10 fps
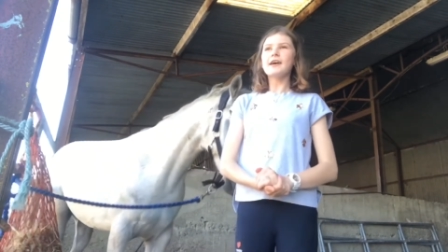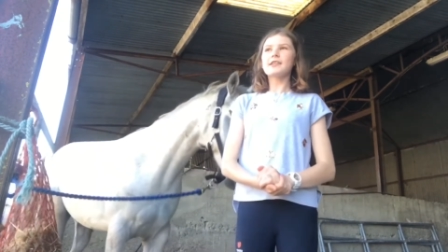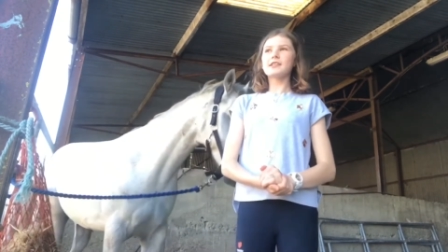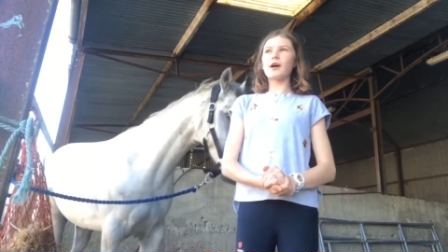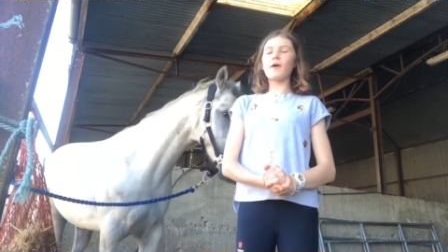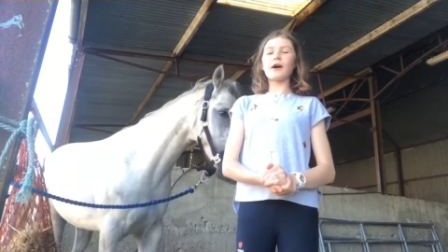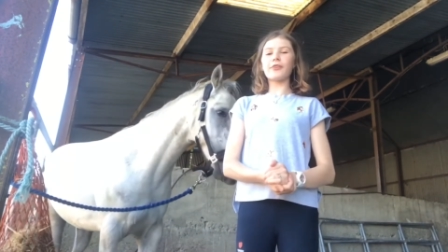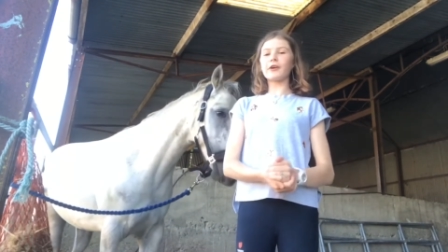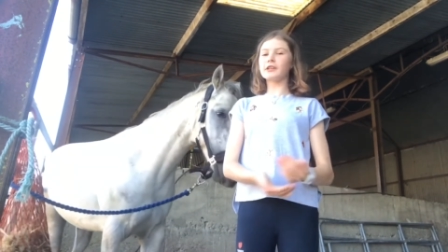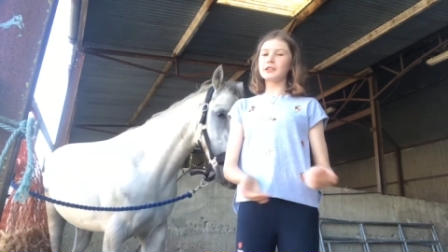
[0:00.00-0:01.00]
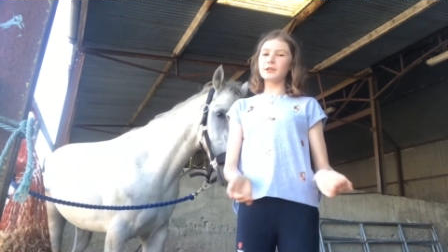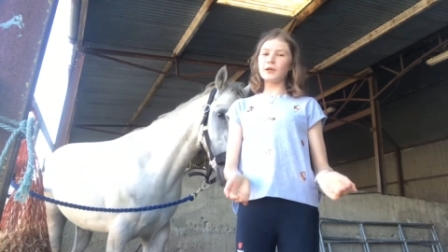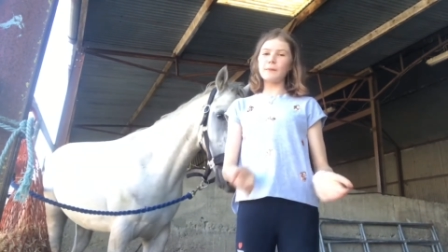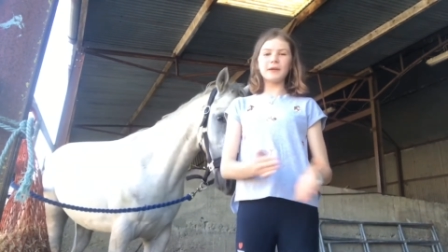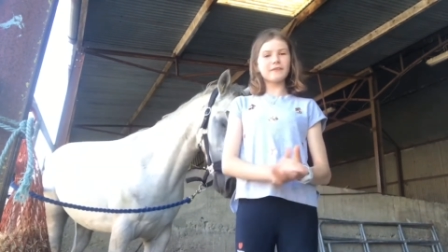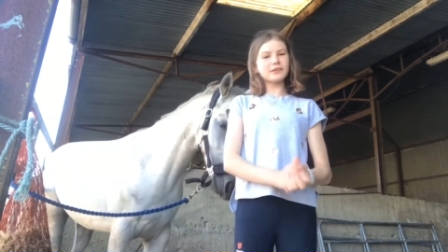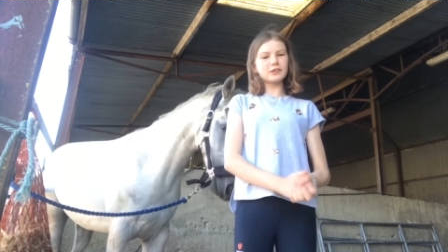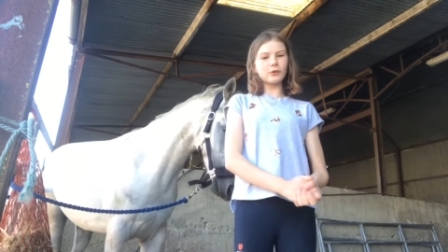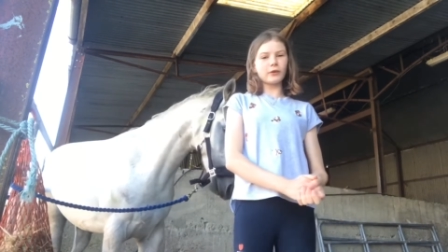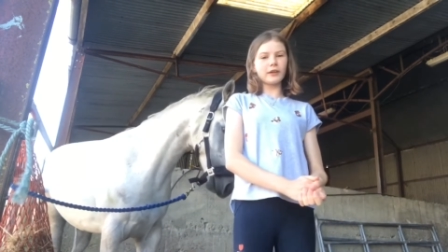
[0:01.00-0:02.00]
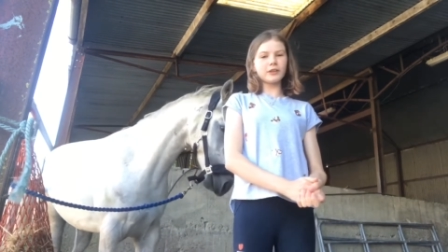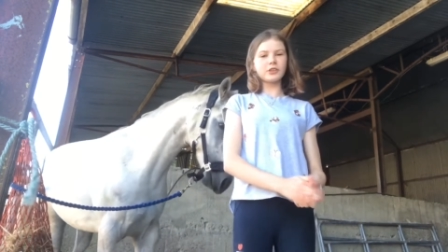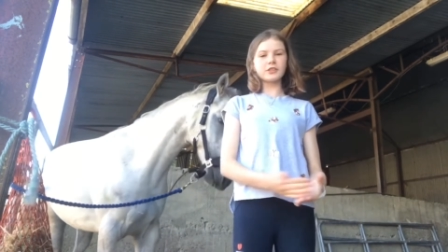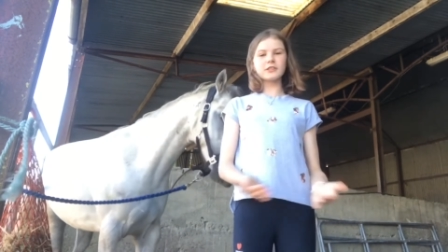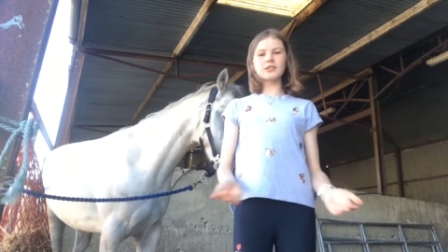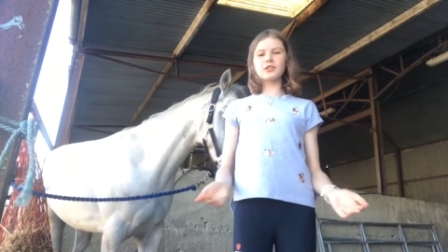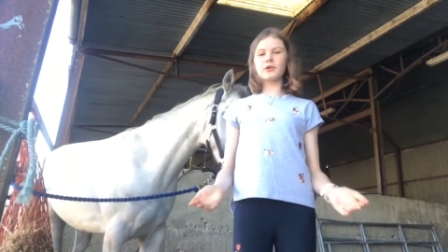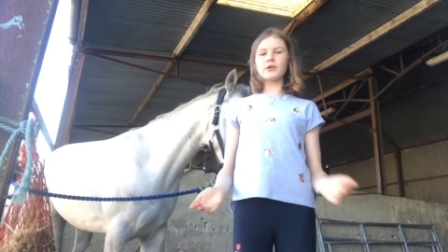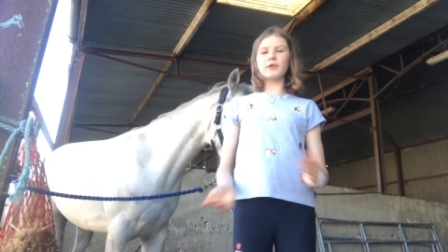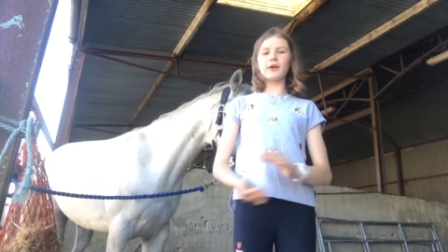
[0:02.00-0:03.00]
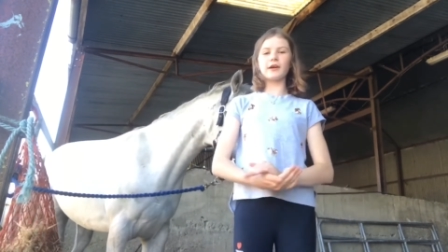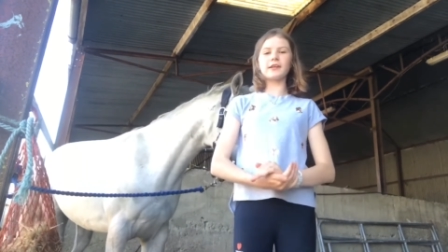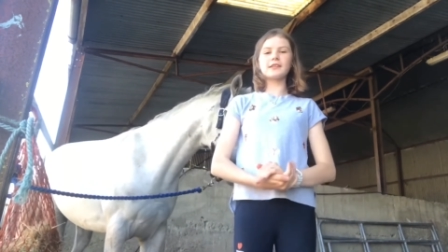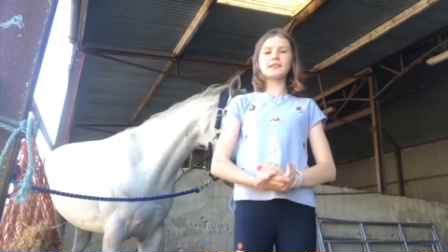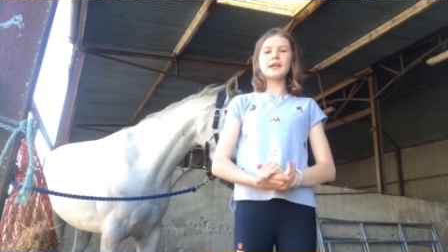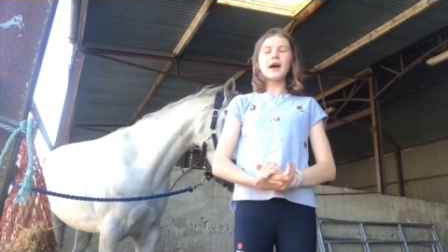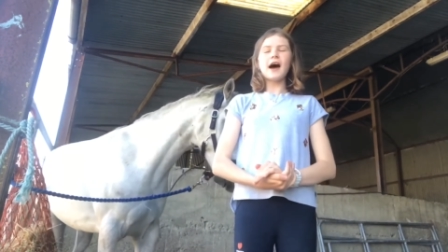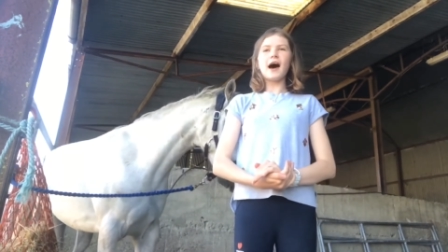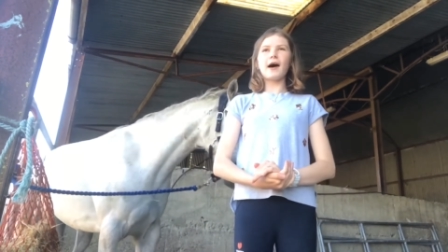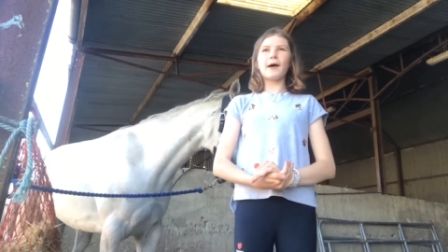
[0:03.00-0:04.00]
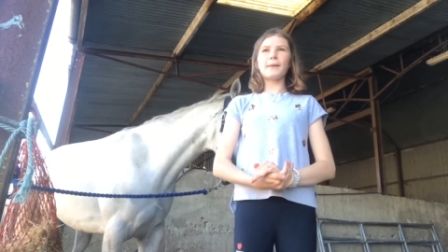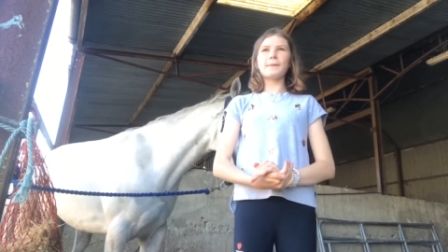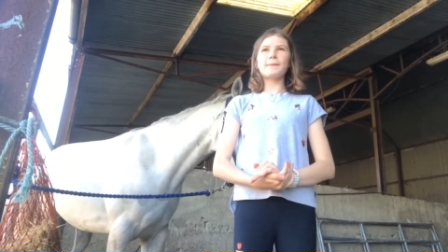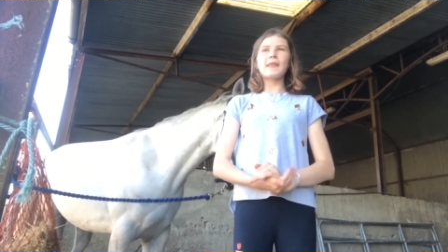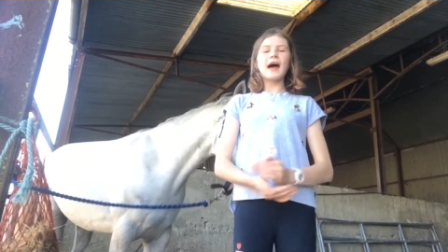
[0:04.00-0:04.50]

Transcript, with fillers: So I thought I'd do a bit of a tutorial just to show you guys um,